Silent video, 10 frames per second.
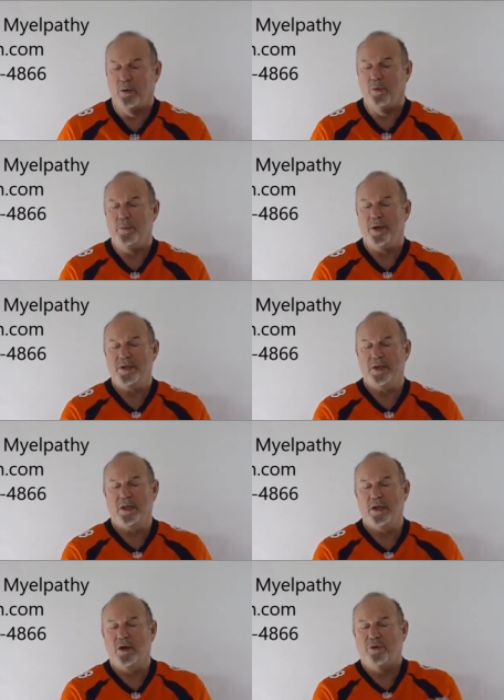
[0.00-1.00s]
When we
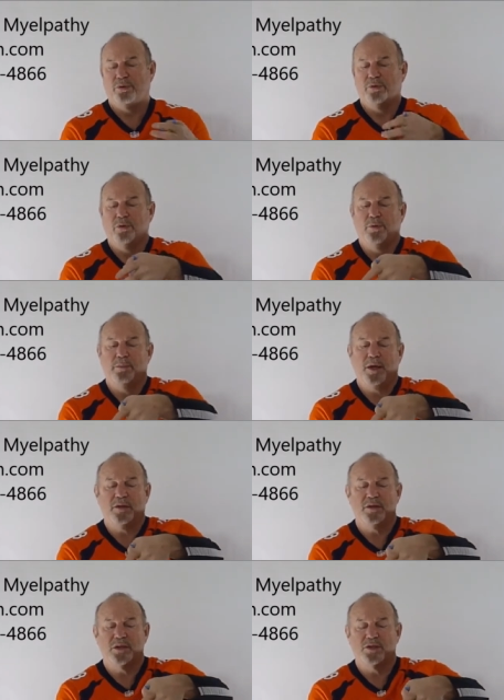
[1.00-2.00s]
basically go through and we make
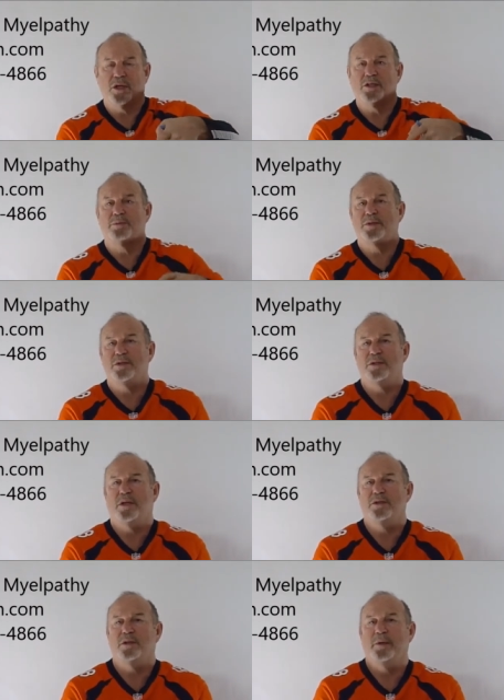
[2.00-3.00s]
these adjustments,
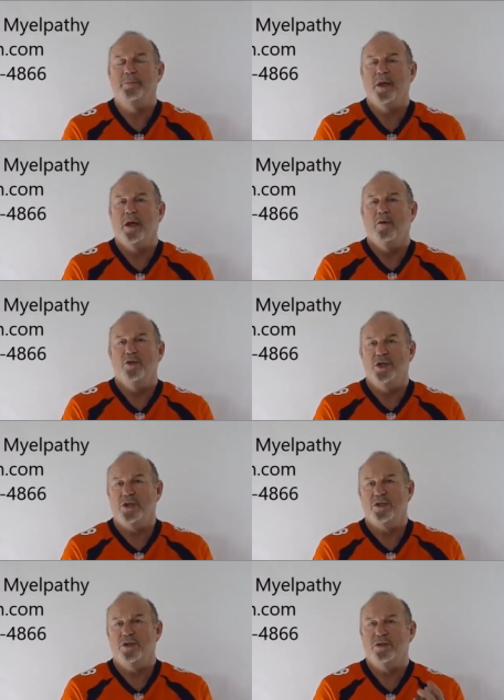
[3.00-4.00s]
essentially,
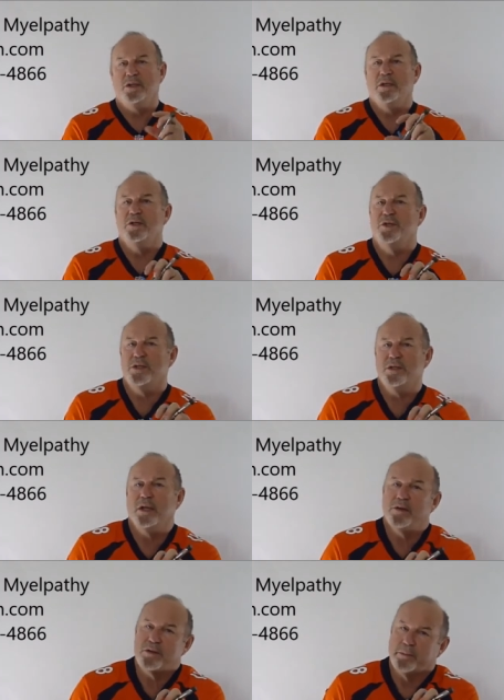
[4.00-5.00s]
just using the adjusting
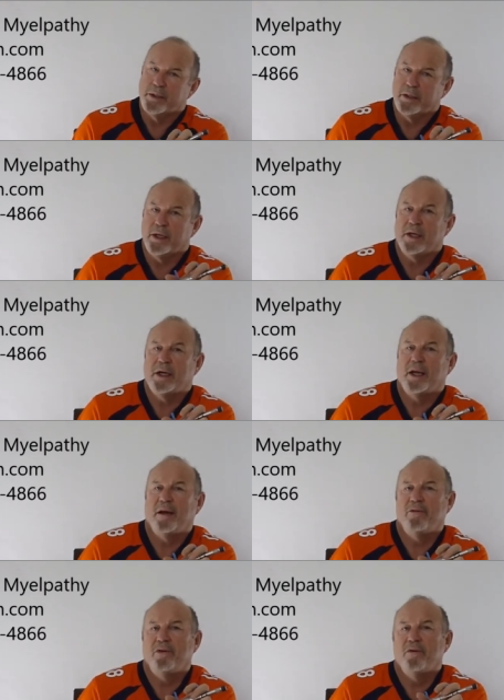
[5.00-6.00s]
instrument. And again, I'd
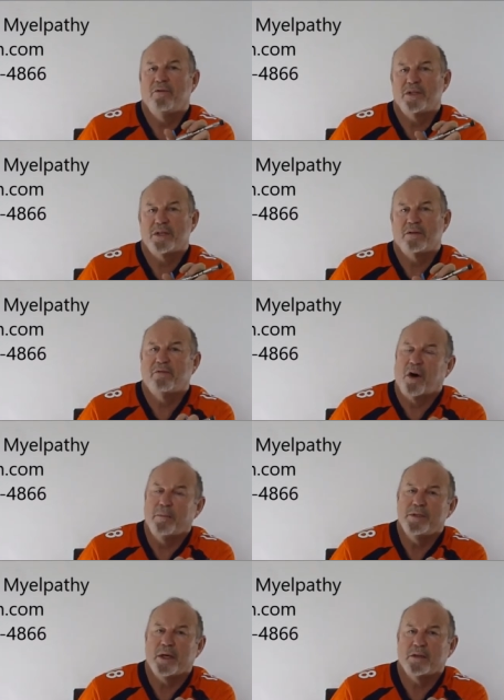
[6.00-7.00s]
have you visit
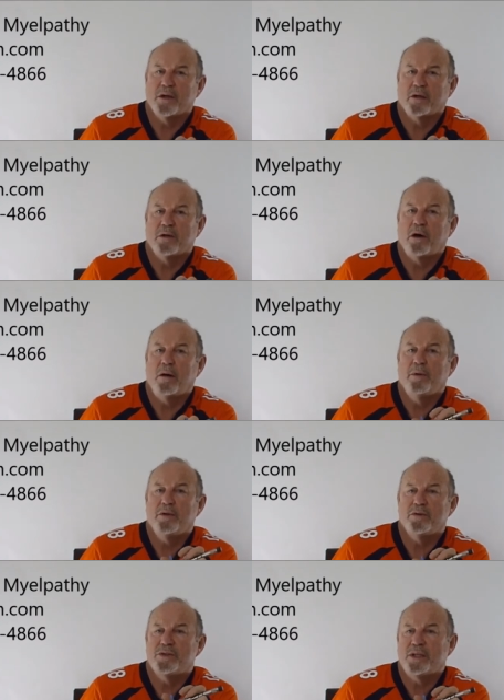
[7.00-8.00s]
bombtech.com and
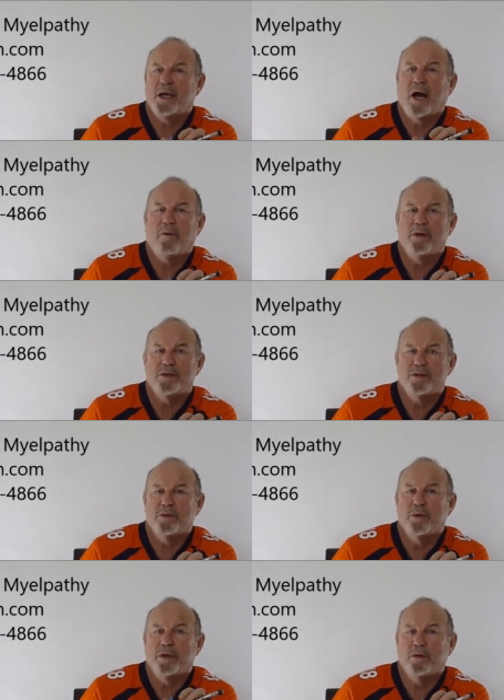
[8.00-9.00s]
you'll see how it is that
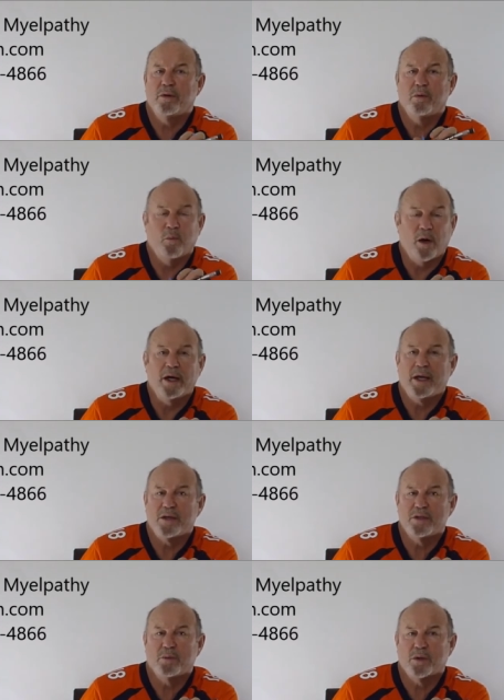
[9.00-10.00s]
we do it and why it
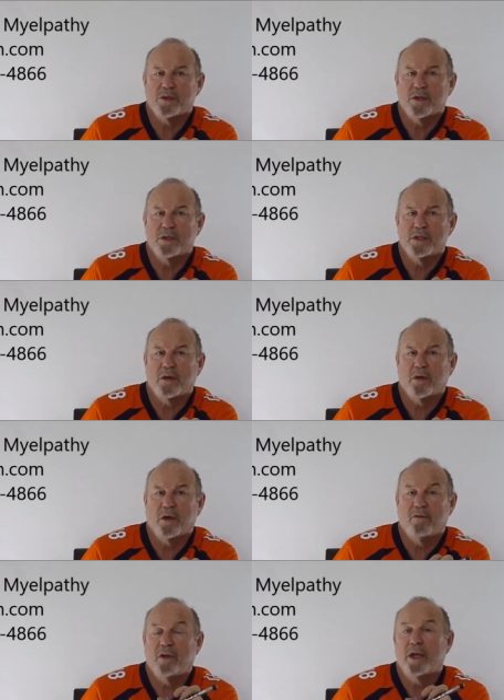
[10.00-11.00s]
actually works on the cellular
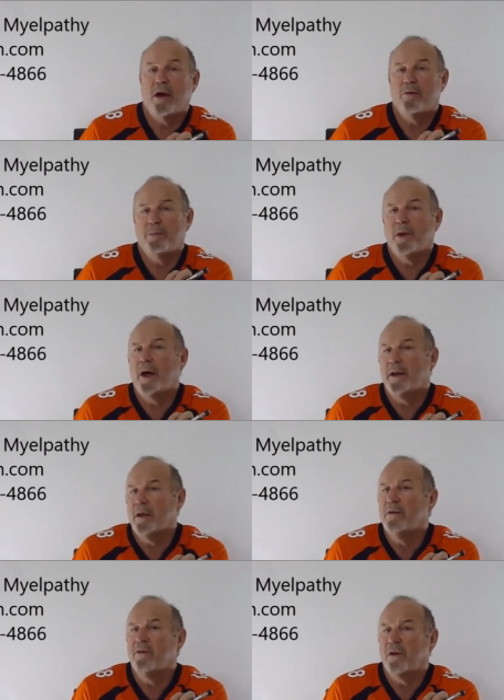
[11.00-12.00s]
level and how to apply it
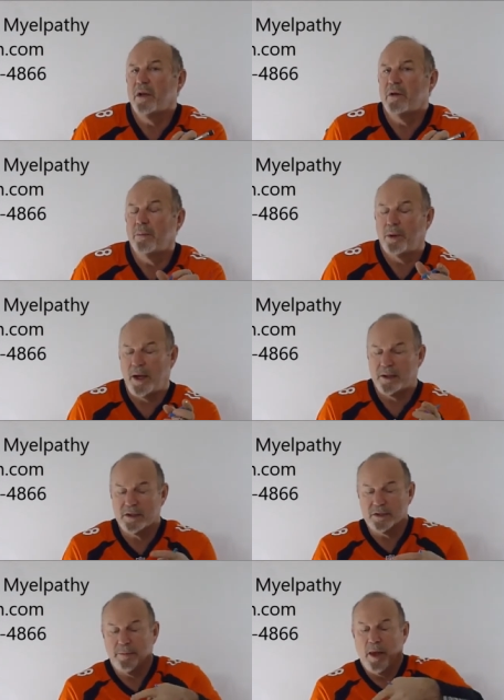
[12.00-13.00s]
in your clinical
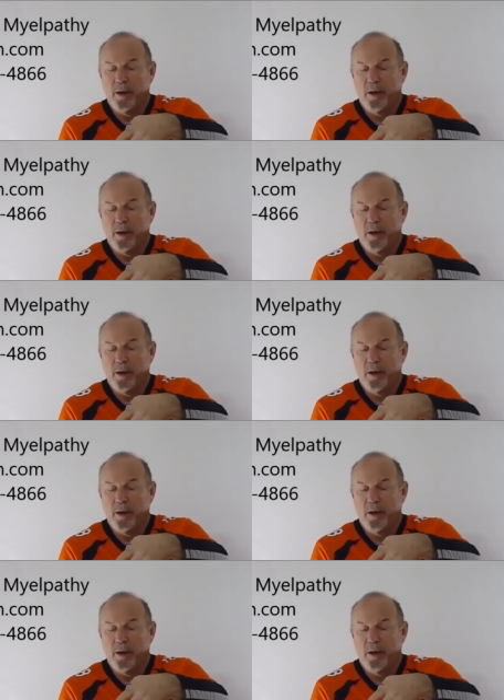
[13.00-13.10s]
practice.